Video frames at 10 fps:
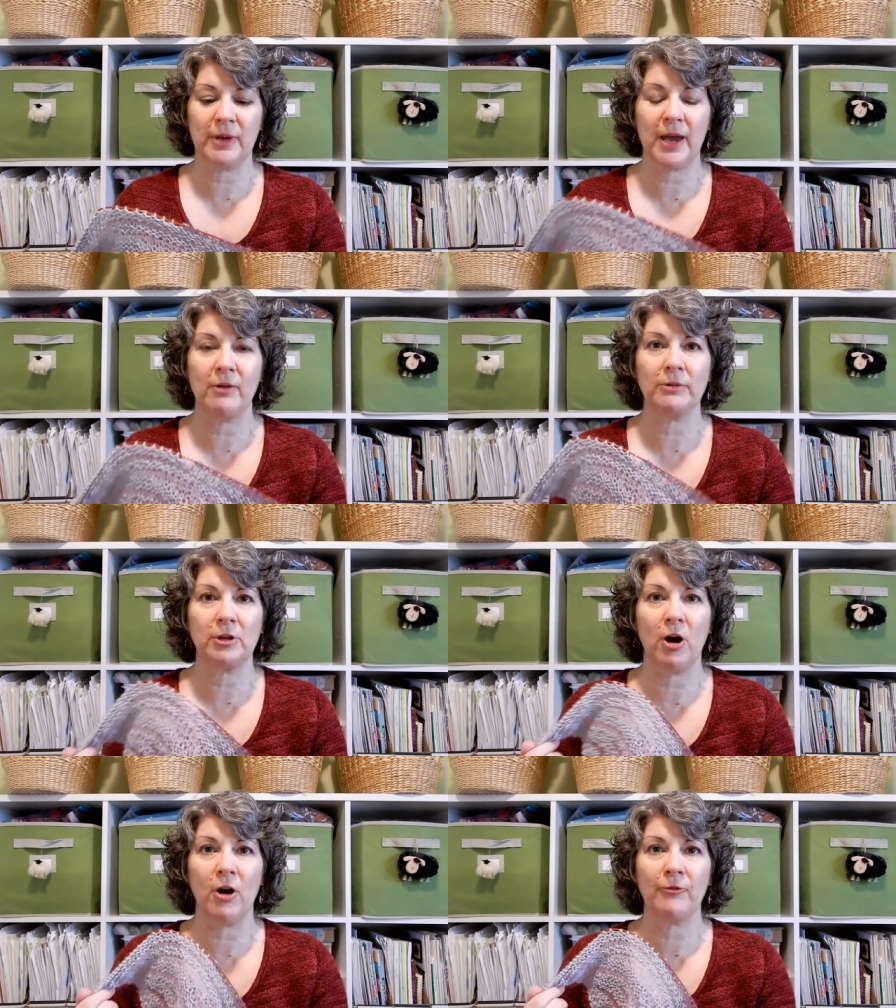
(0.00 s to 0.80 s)
you
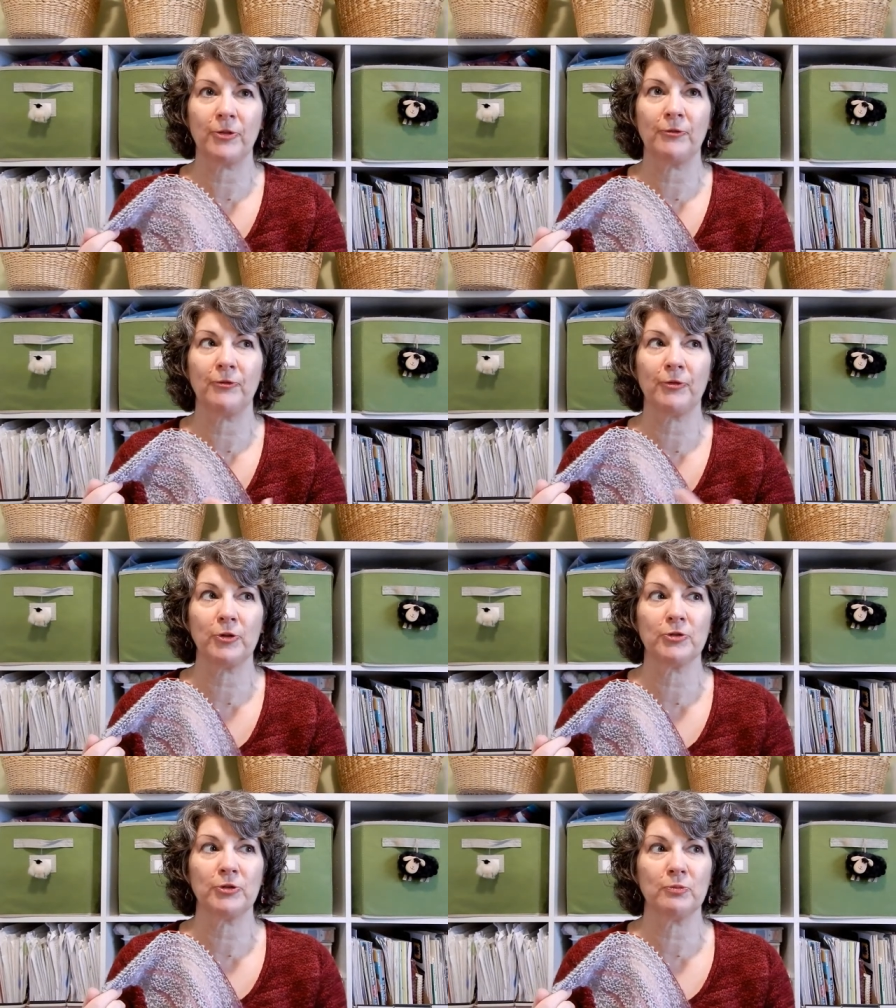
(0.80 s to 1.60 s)
count off the
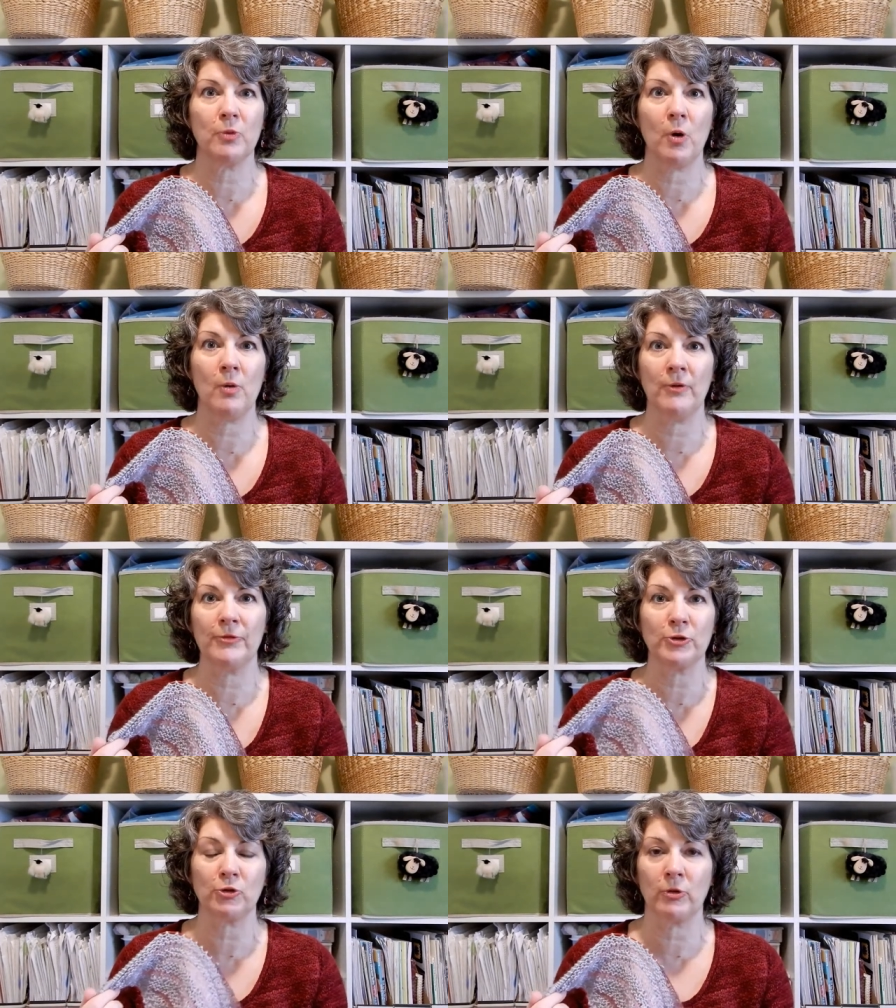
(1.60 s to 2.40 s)
first row
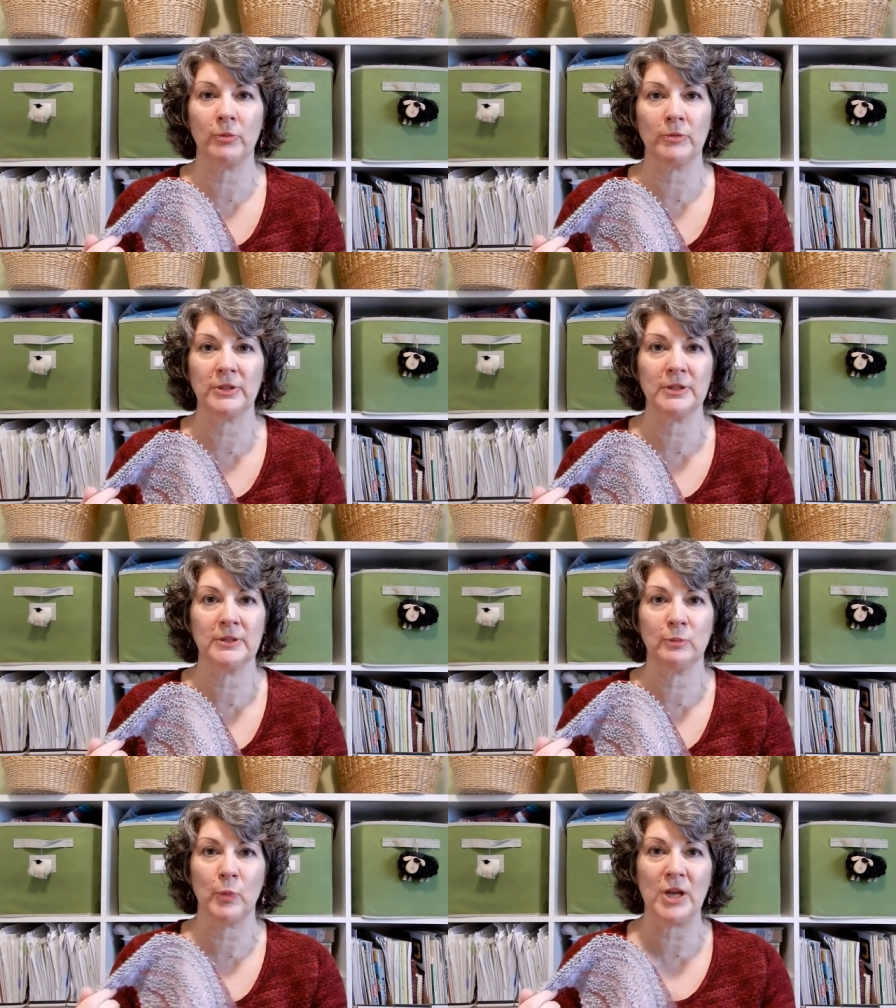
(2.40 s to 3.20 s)
of the short row
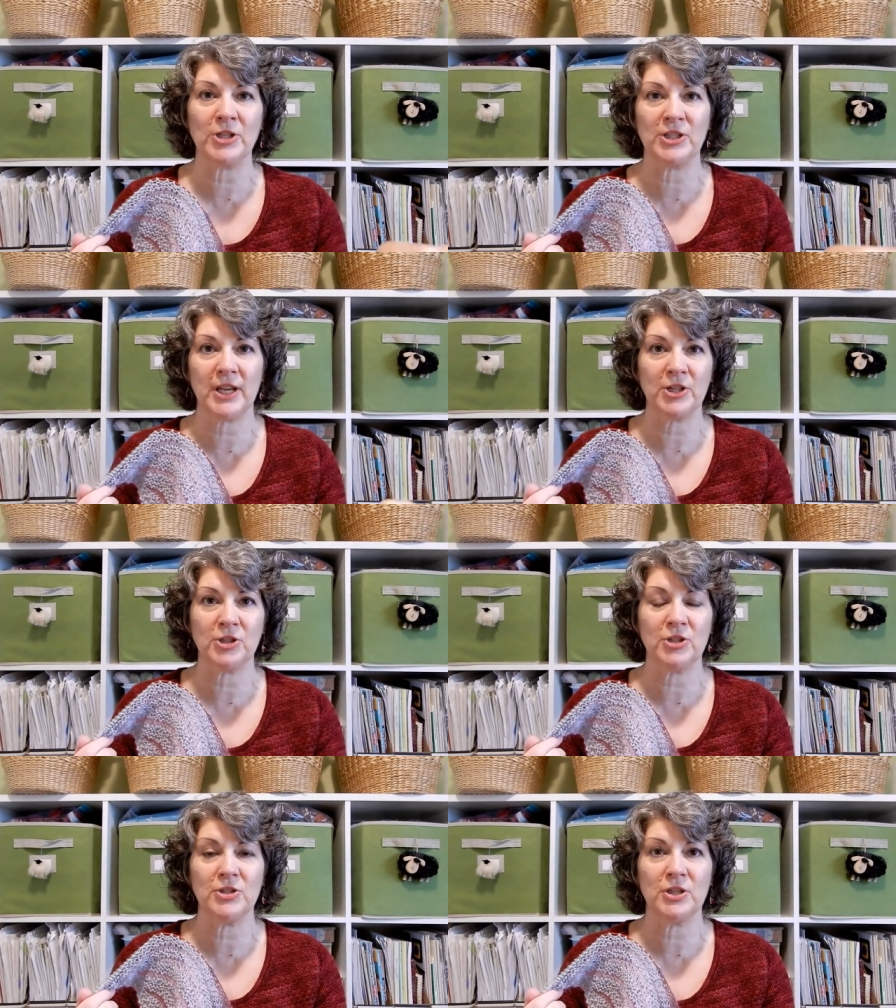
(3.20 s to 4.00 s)
wedge
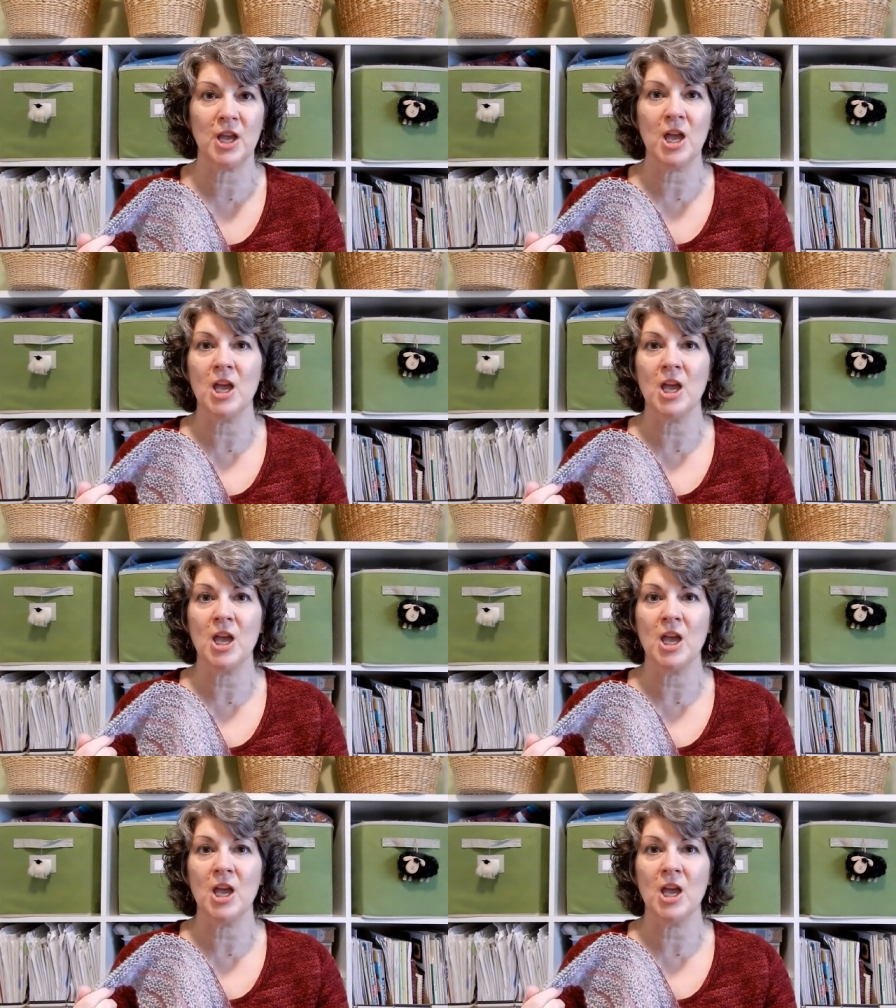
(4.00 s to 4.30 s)
sections,